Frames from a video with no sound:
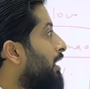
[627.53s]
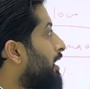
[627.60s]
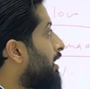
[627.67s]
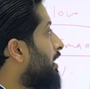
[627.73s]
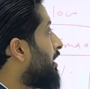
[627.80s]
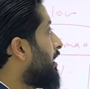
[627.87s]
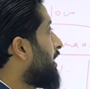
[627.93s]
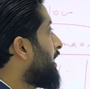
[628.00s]

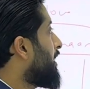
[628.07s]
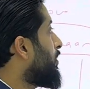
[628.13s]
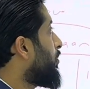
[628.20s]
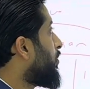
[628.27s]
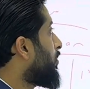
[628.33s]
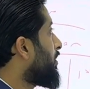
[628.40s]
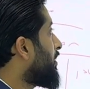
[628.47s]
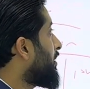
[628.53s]
uh, in
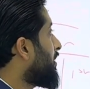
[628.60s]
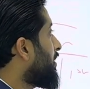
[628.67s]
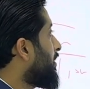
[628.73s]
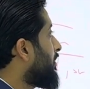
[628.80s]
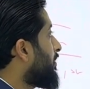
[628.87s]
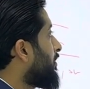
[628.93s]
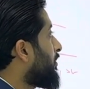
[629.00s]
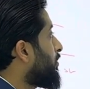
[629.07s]
order
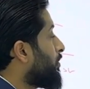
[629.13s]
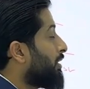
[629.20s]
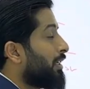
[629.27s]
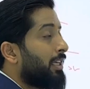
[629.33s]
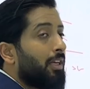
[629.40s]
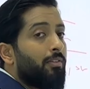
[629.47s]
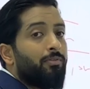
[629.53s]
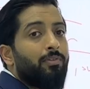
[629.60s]
to
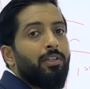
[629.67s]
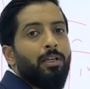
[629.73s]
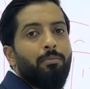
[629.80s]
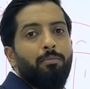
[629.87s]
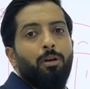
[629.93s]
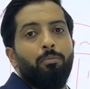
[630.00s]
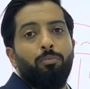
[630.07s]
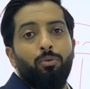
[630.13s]
give
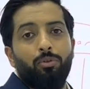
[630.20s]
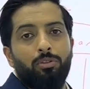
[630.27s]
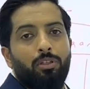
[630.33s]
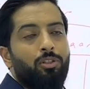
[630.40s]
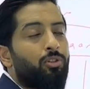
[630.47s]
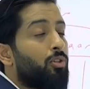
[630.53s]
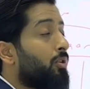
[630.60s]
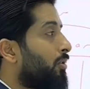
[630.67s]
them a
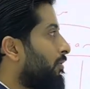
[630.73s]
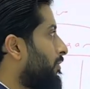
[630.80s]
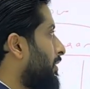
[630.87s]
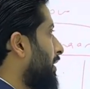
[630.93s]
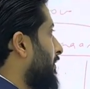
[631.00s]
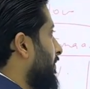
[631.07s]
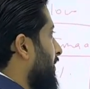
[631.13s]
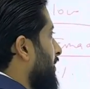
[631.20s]
position of
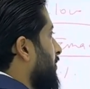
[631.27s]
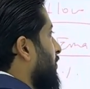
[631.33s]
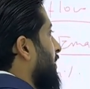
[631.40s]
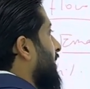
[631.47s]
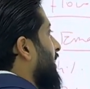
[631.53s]
leverage. So in